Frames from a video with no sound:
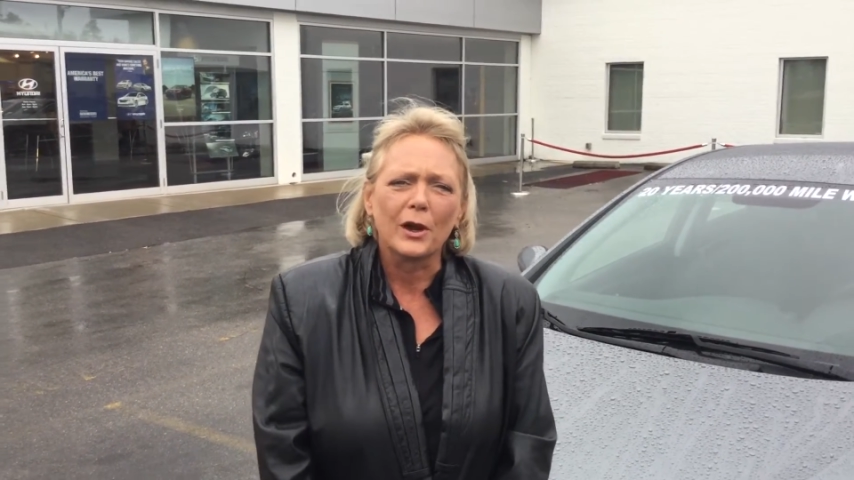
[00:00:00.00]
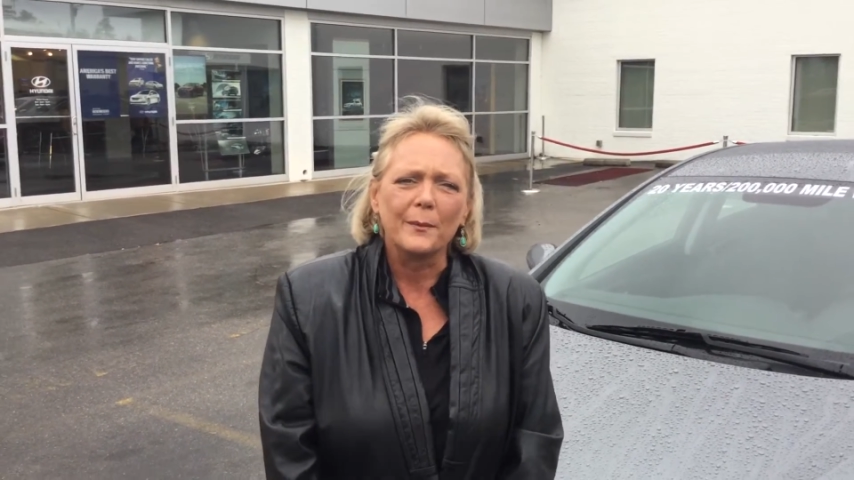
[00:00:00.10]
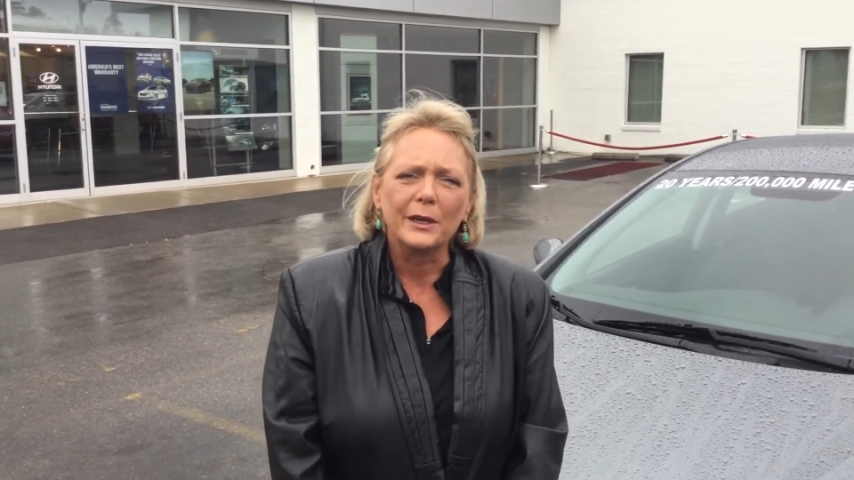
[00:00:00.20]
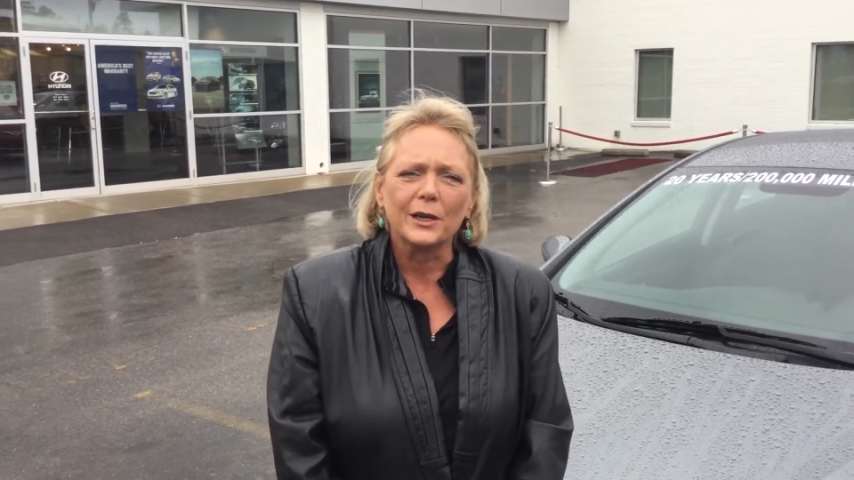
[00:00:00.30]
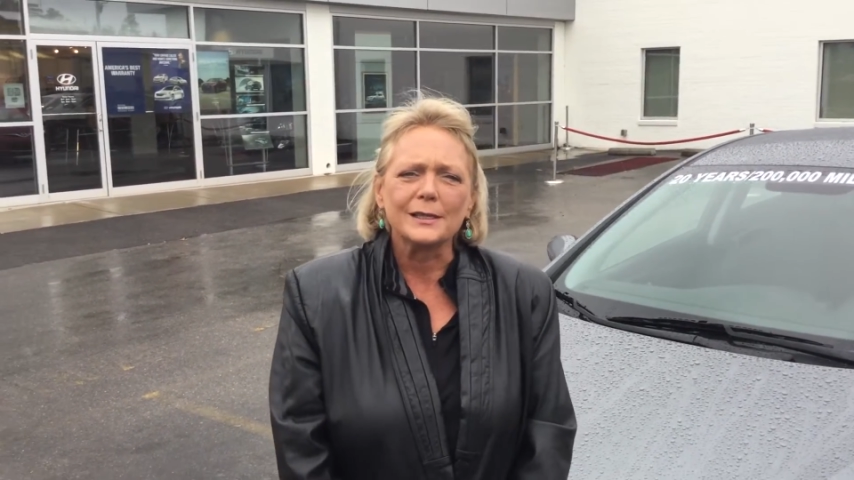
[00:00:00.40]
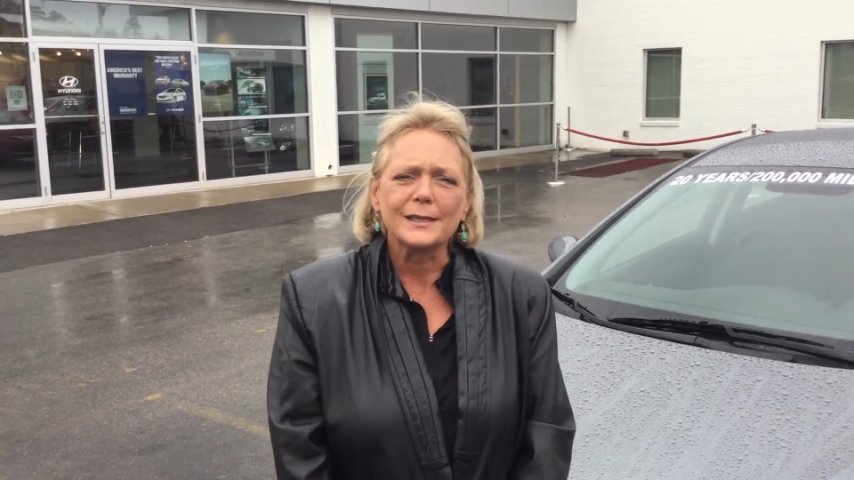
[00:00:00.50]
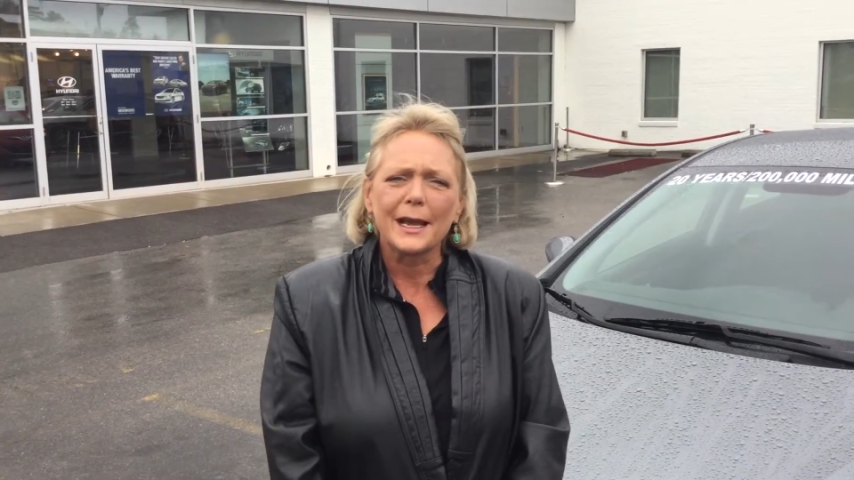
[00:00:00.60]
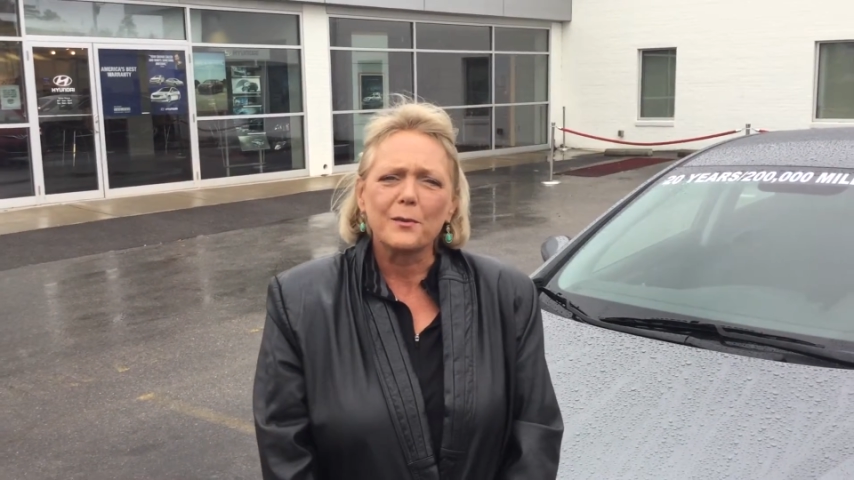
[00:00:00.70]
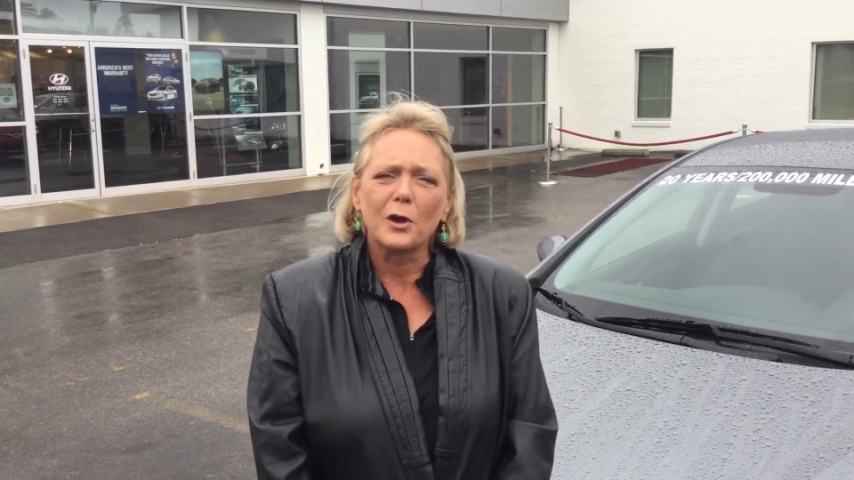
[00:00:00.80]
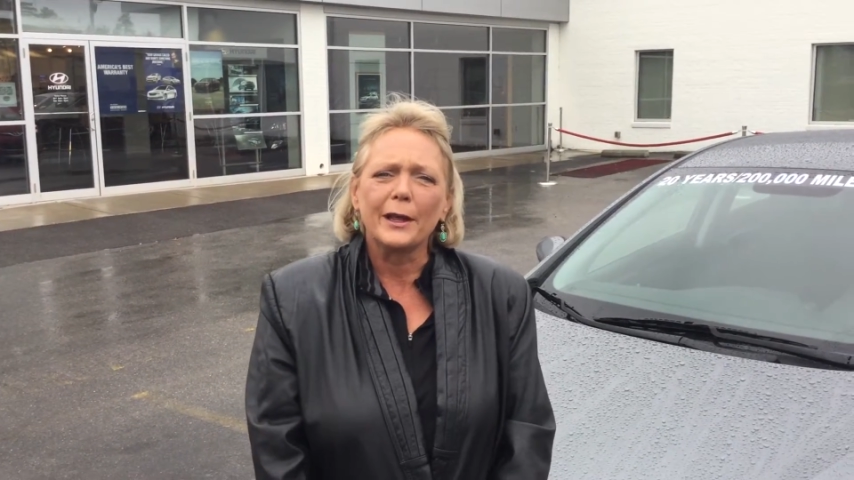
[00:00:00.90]
I'm here at
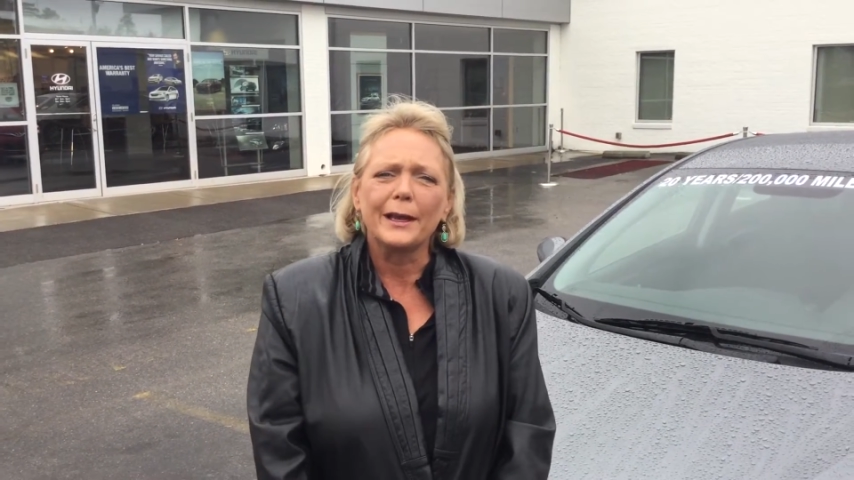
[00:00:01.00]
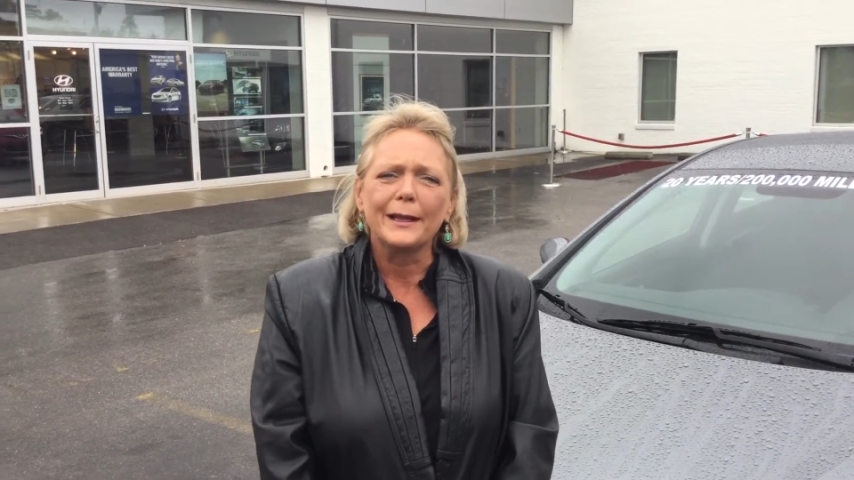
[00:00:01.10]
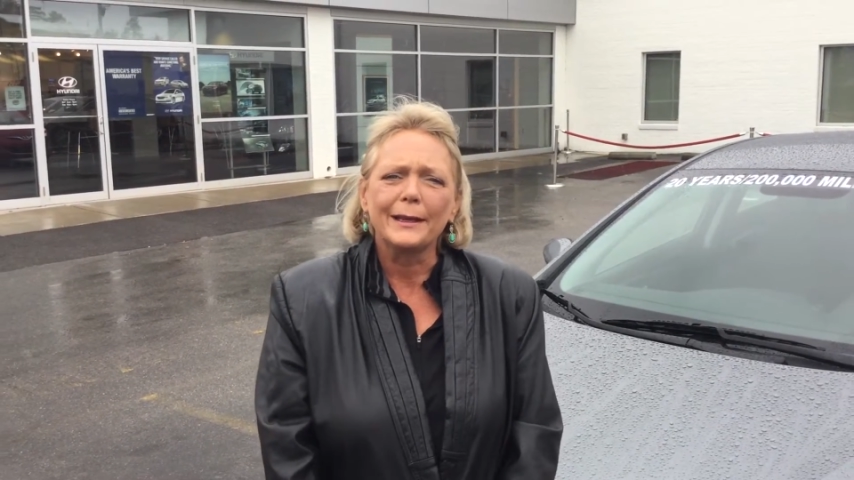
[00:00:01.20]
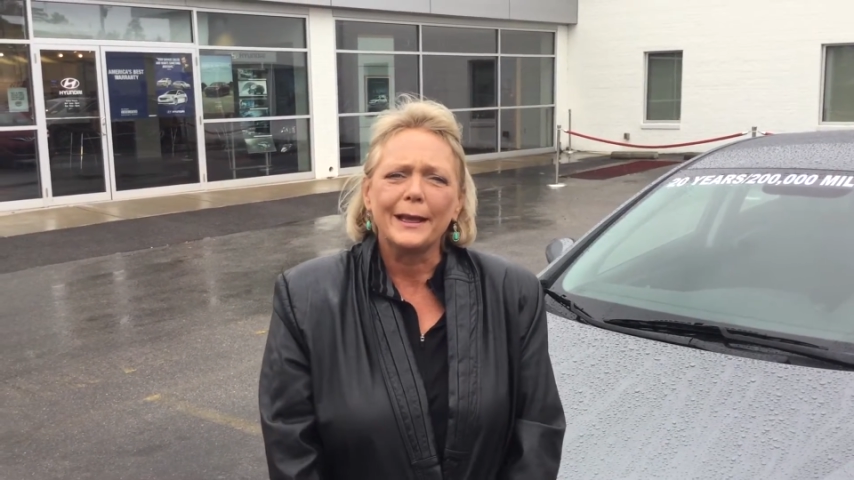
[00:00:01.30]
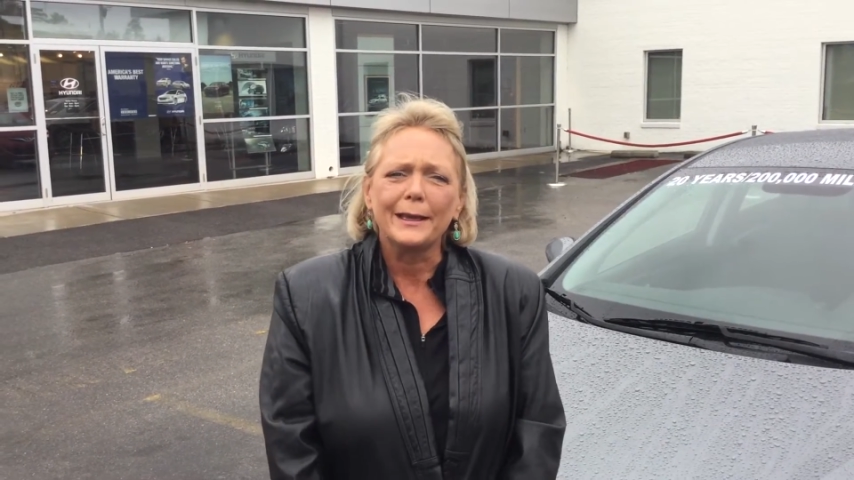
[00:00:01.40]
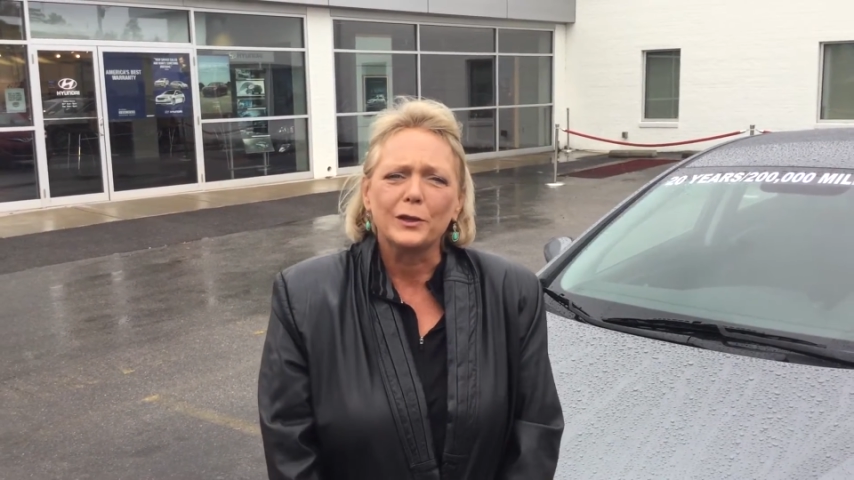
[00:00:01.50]
Tameron Hyundai